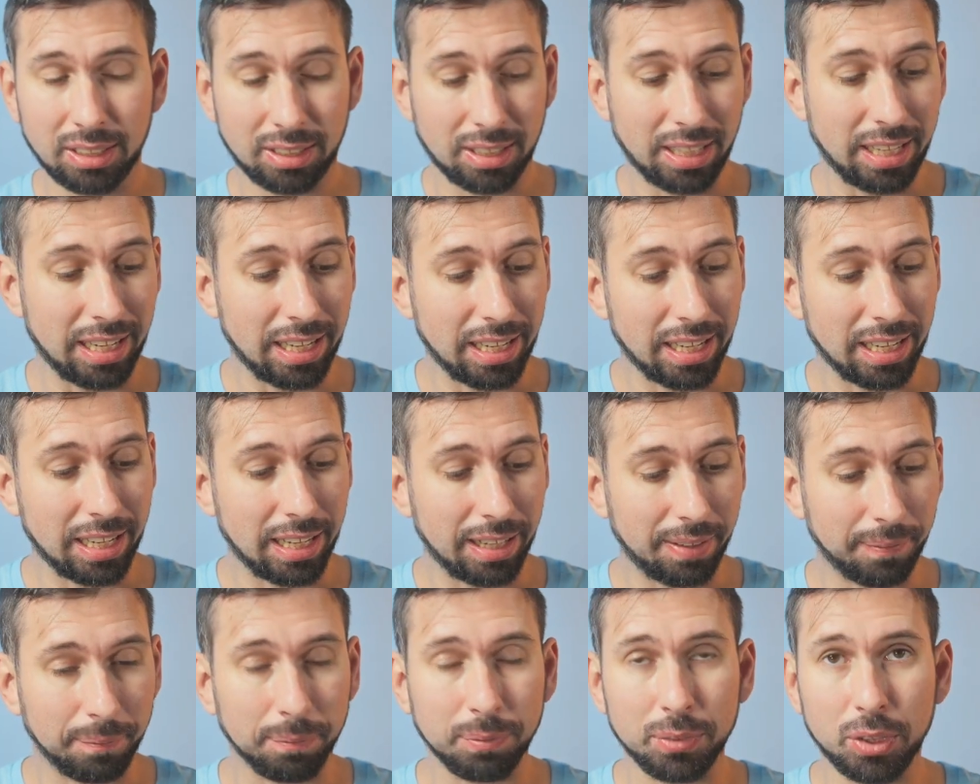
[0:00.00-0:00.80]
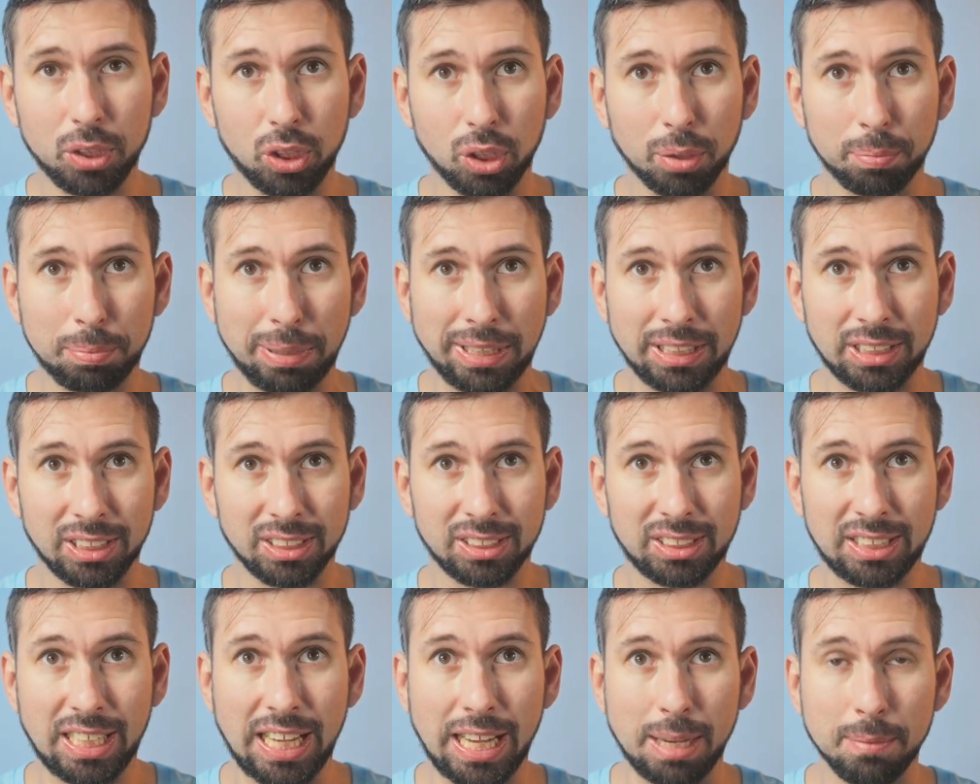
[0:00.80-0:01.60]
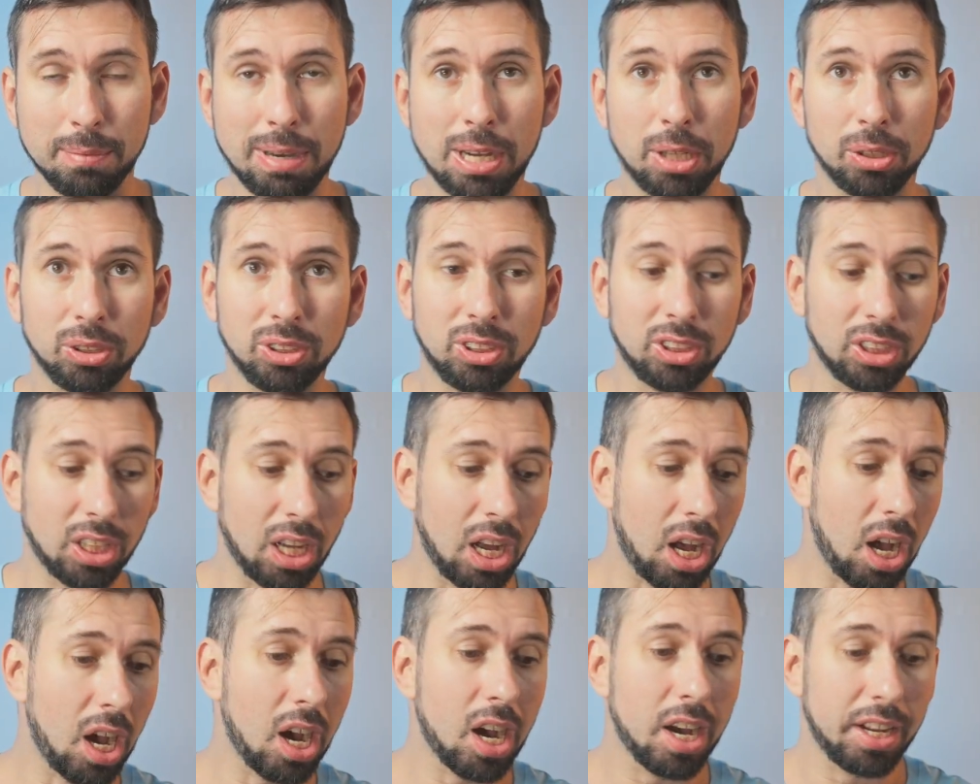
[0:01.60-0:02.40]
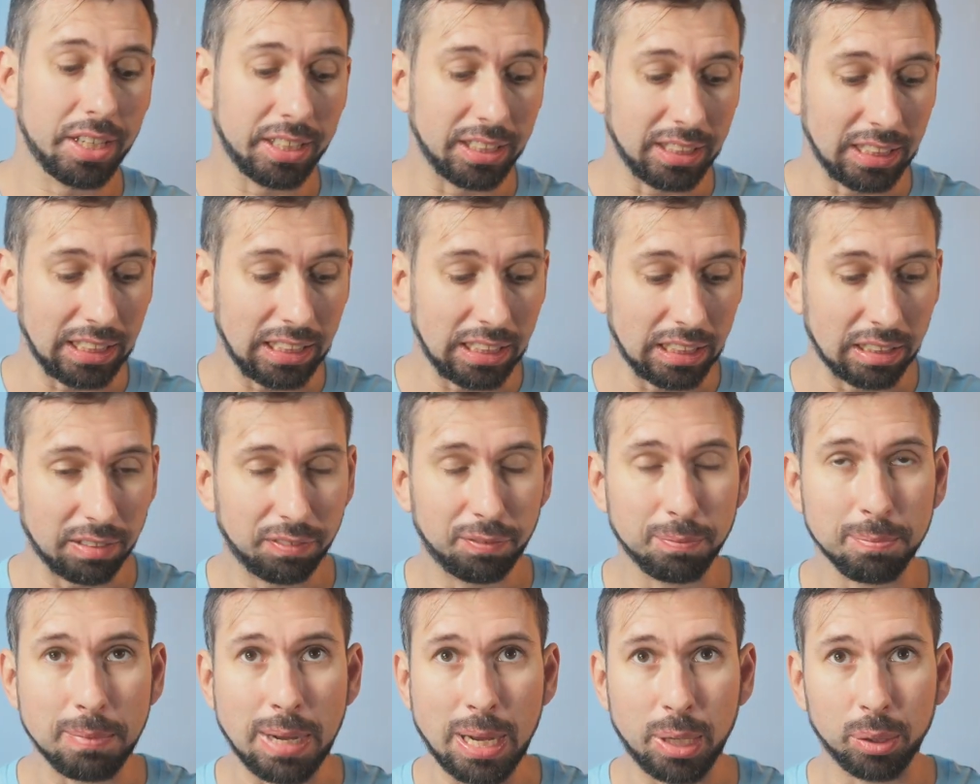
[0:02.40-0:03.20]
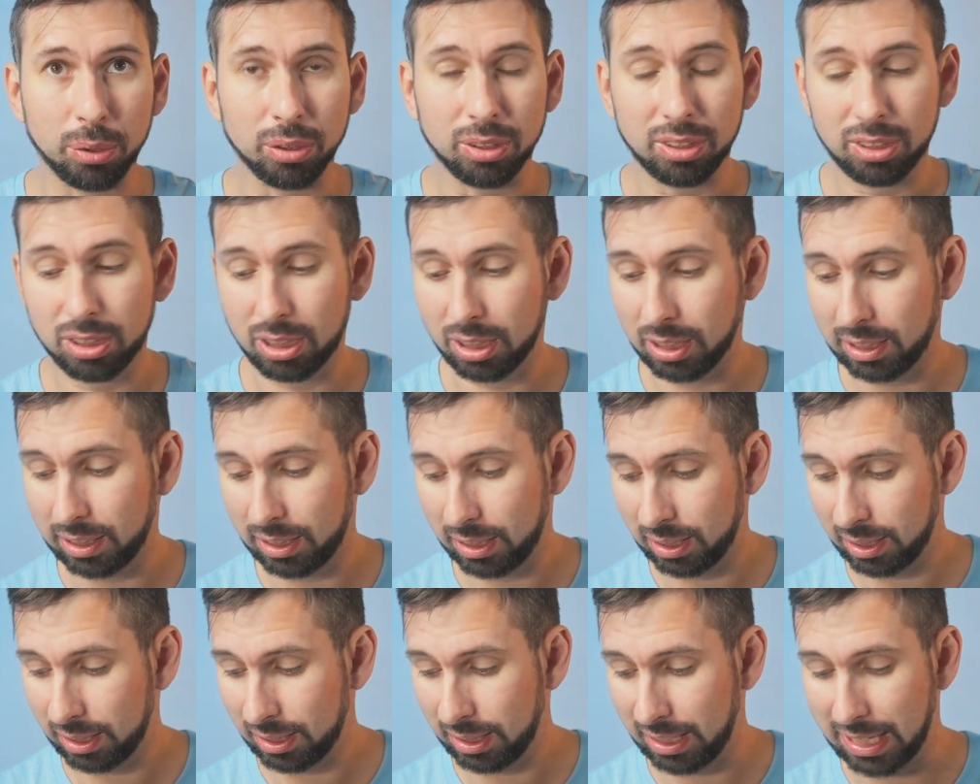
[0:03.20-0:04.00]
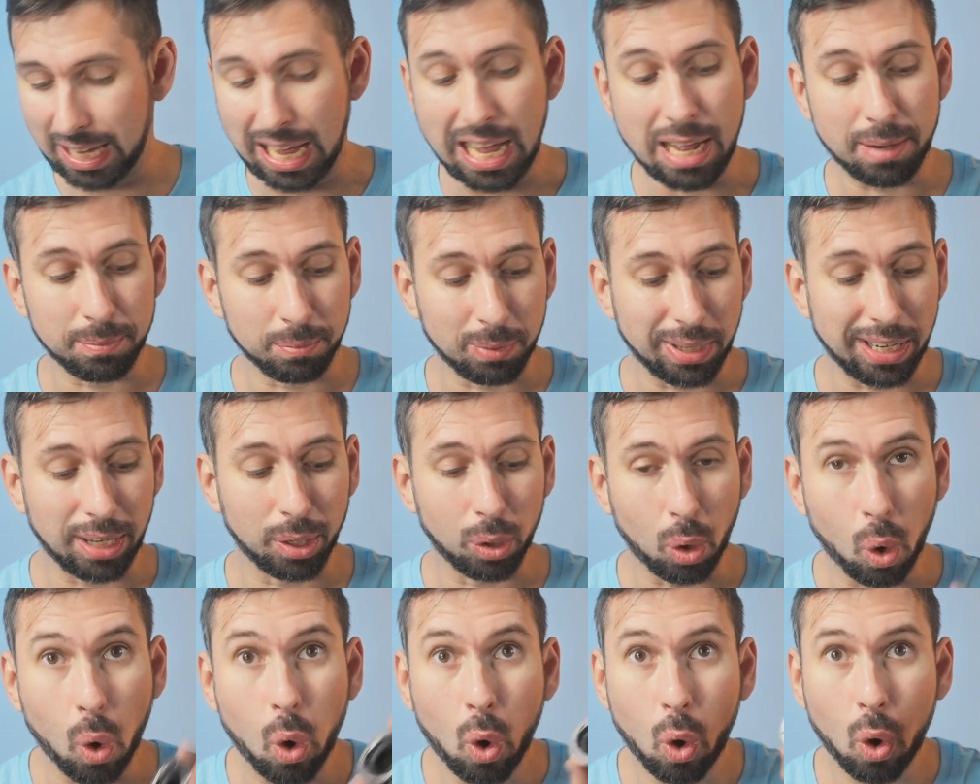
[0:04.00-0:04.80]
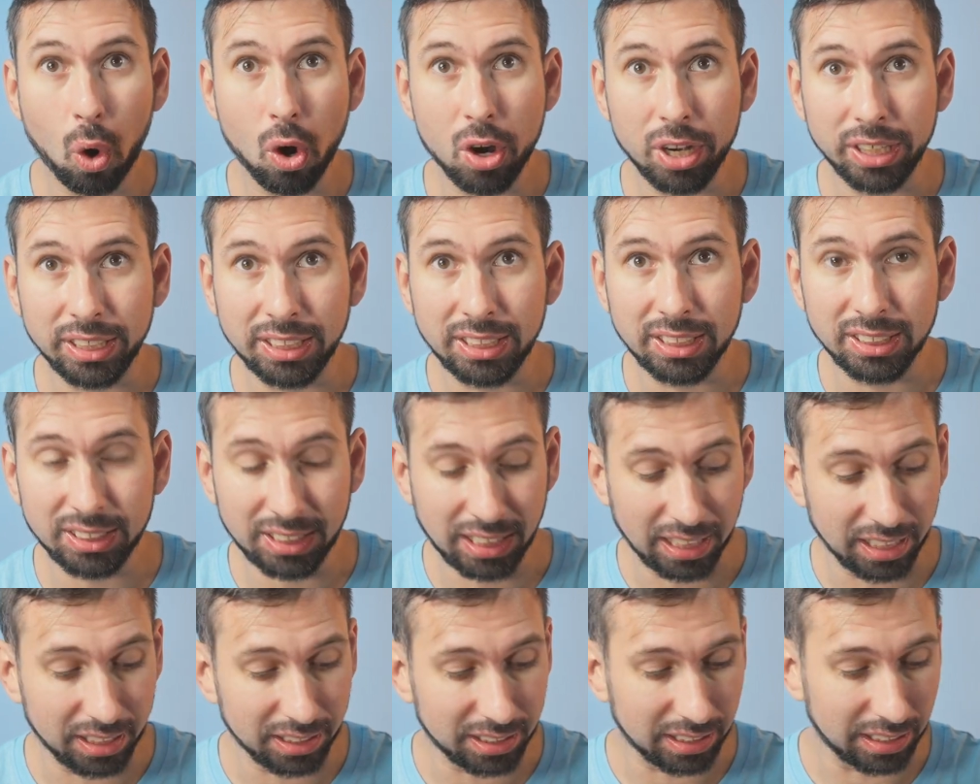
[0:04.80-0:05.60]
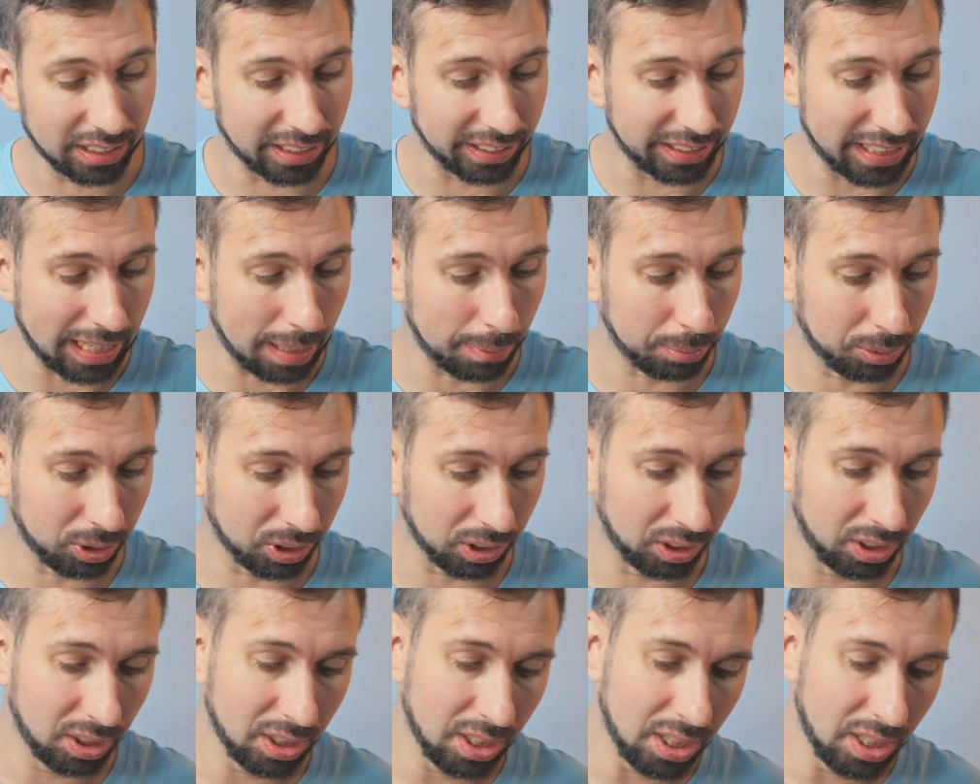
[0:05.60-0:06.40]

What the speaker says: your Pentax K mounts on an EF mount camera, or in this case an adapter.